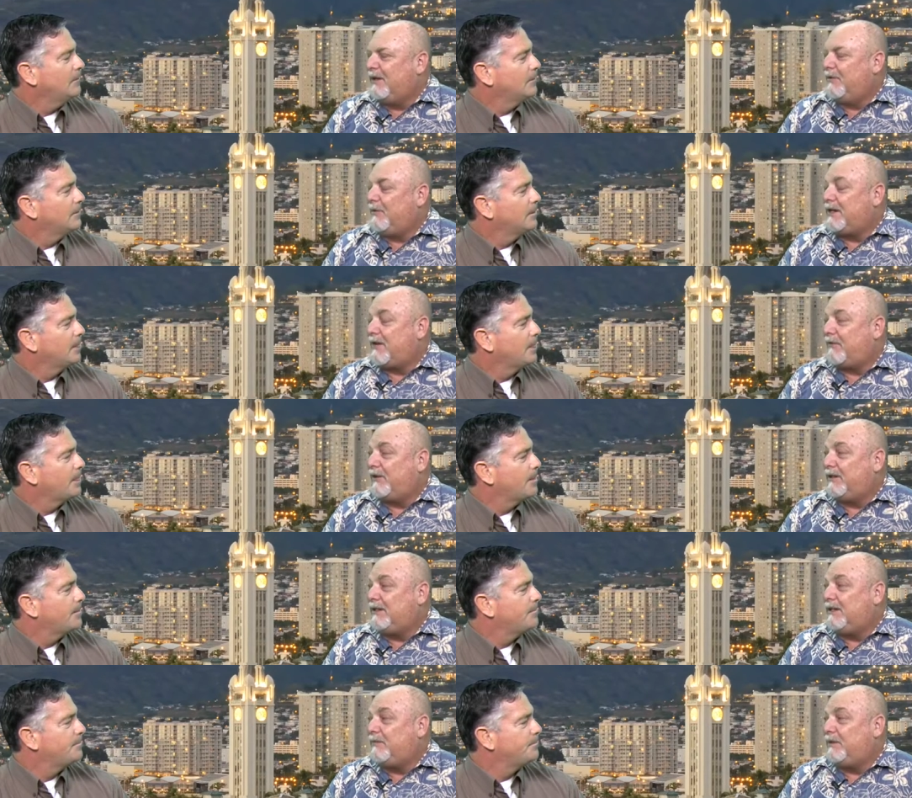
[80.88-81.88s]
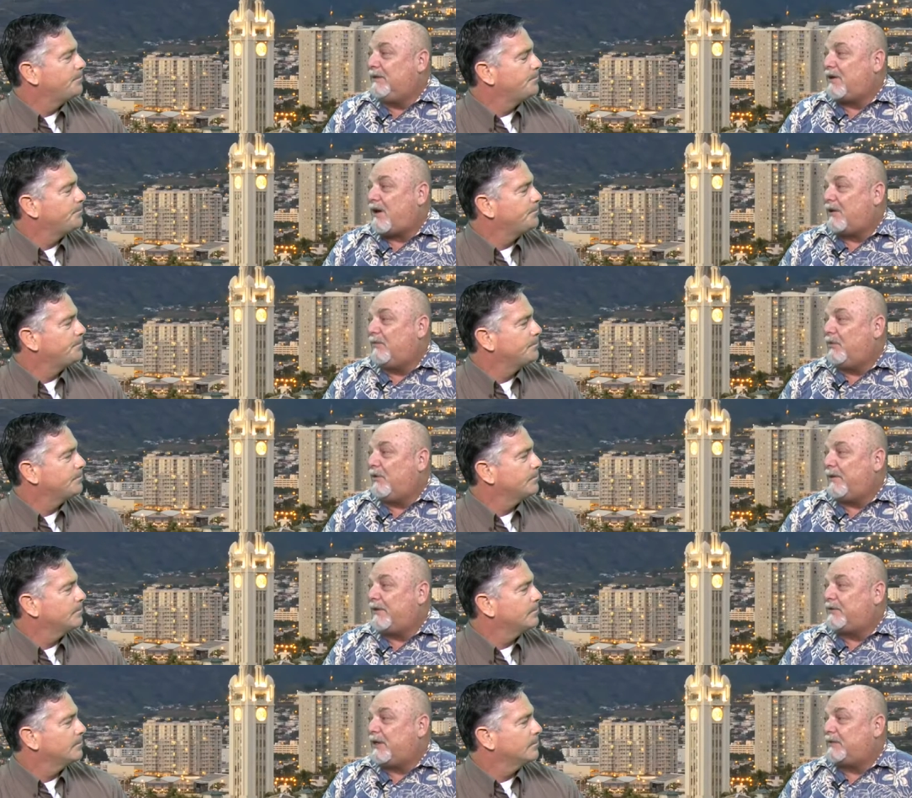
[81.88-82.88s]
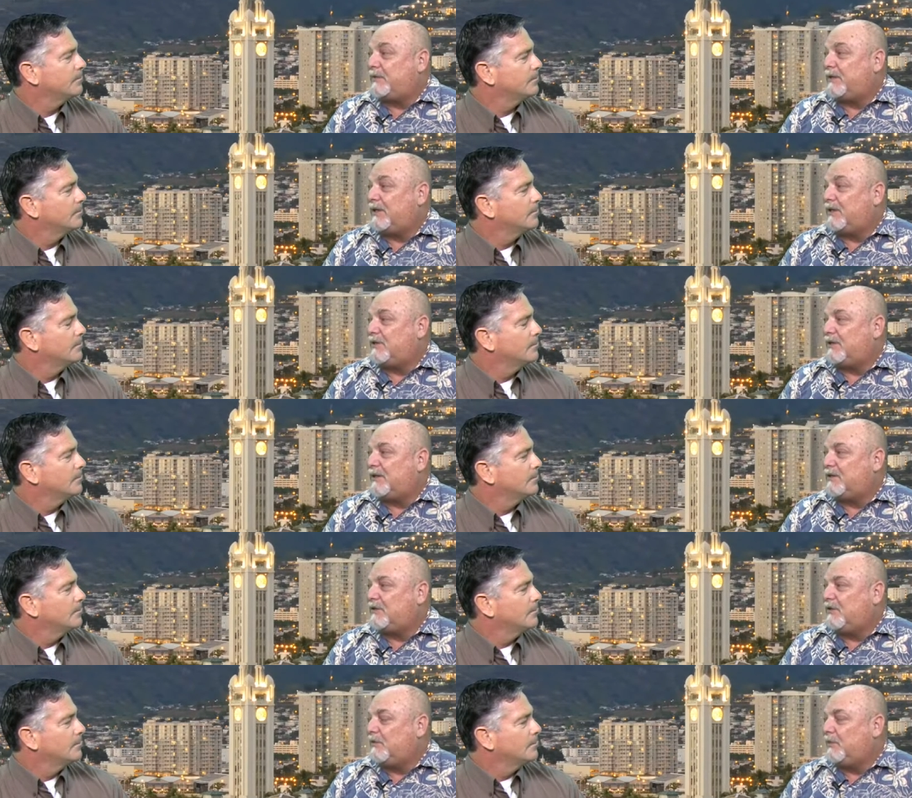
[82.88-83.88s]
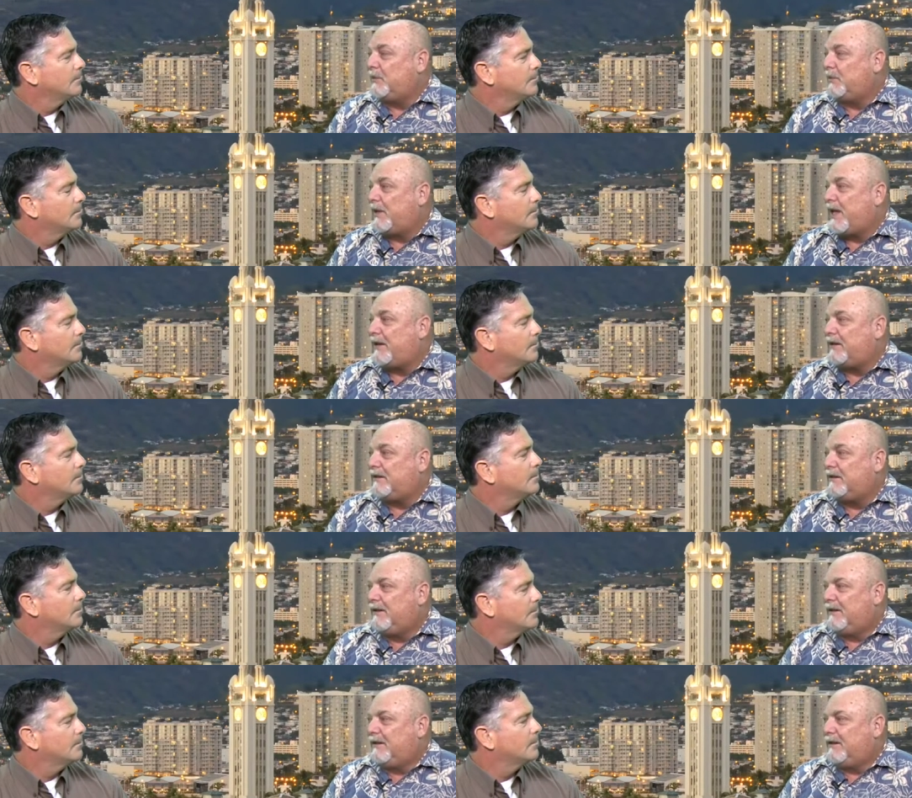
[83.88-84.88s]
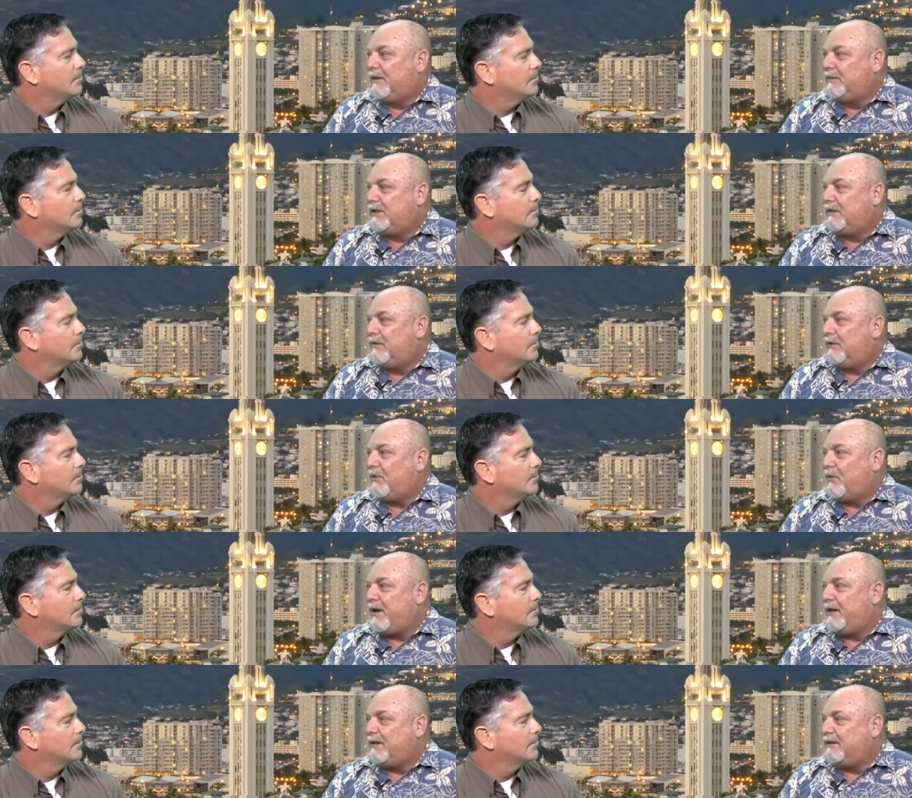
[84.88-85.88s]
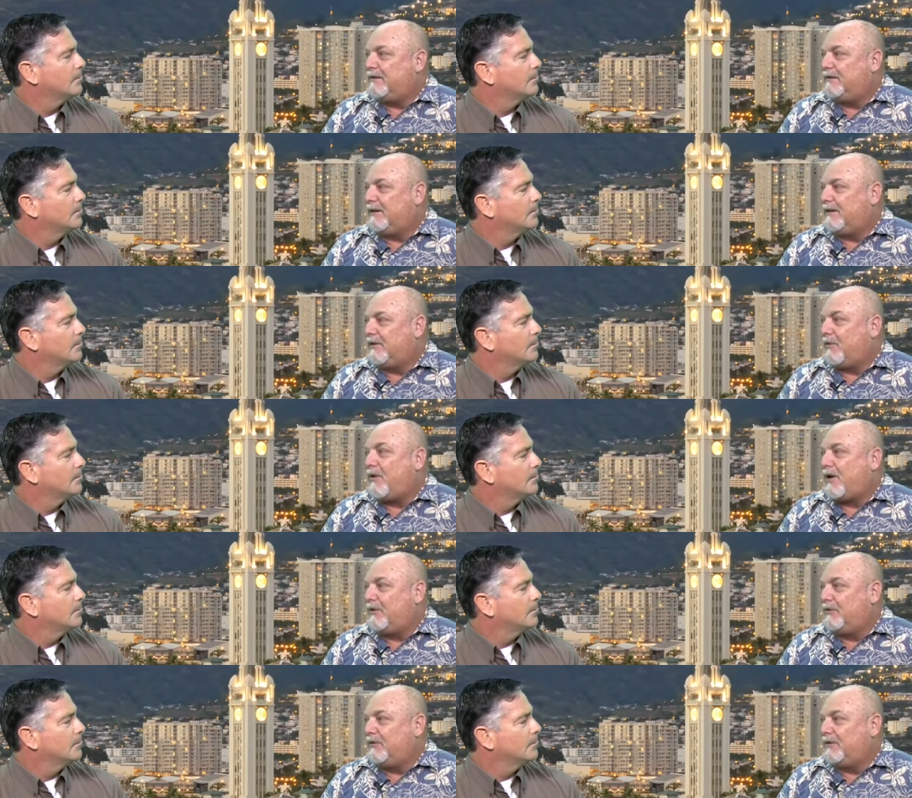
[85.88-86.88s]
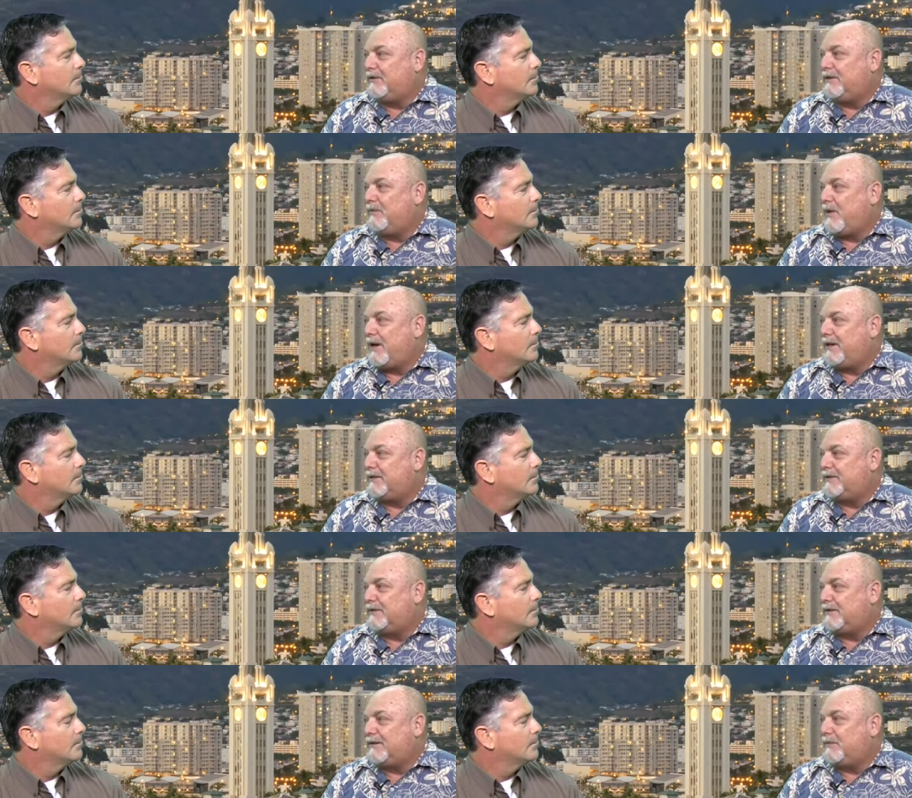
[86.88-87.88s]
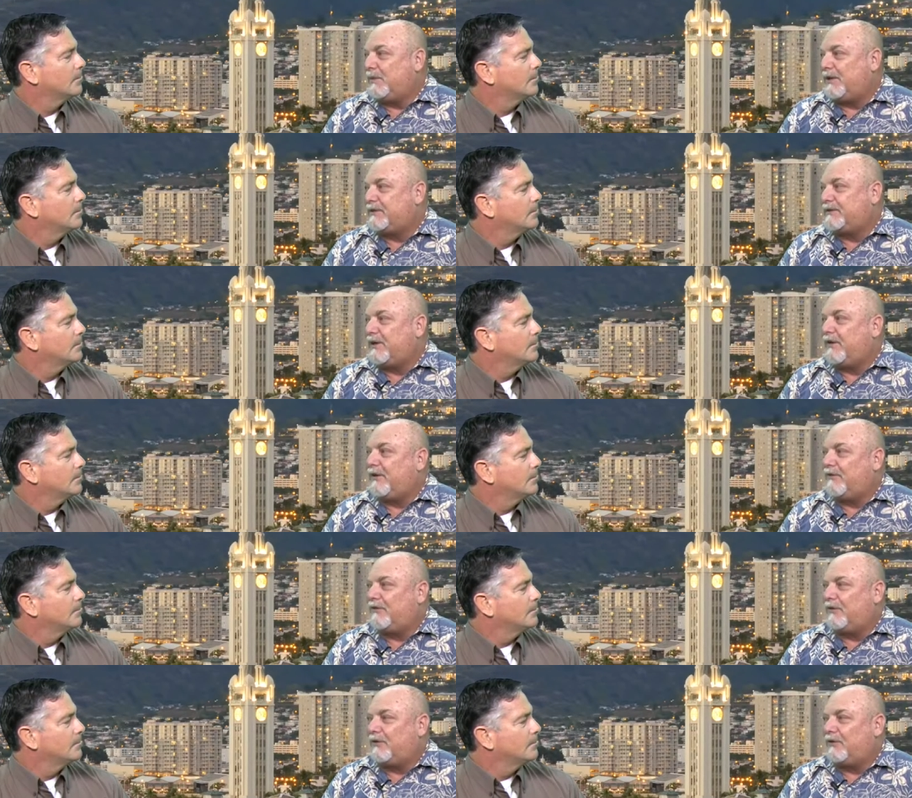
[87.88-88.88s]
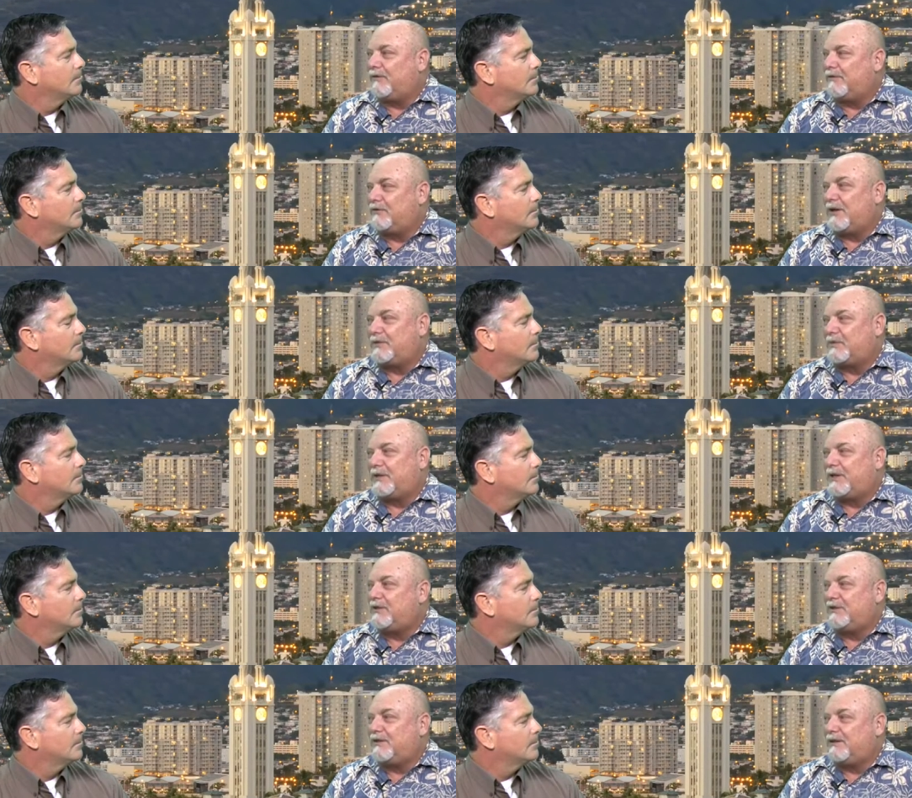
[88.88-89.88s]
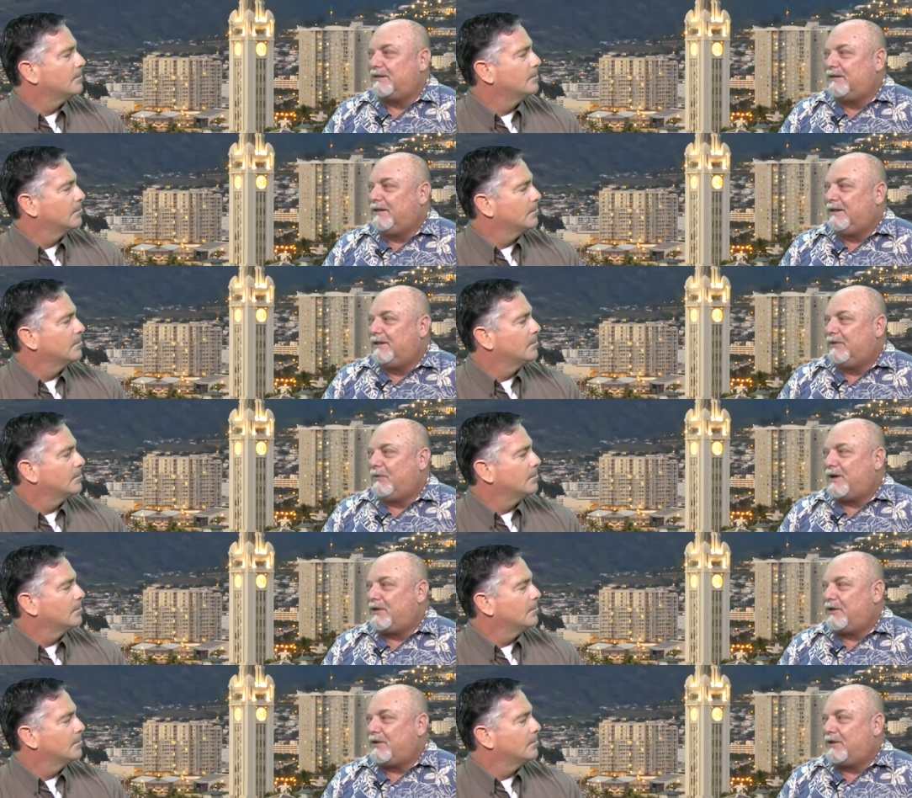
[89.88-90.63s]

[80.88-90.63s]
Speaker 1: we definitely need to be talking more about transportation. As you know, Blue Planet keeps giving Hawaii and Oahu a D minus and D plus area for transportation, and we're not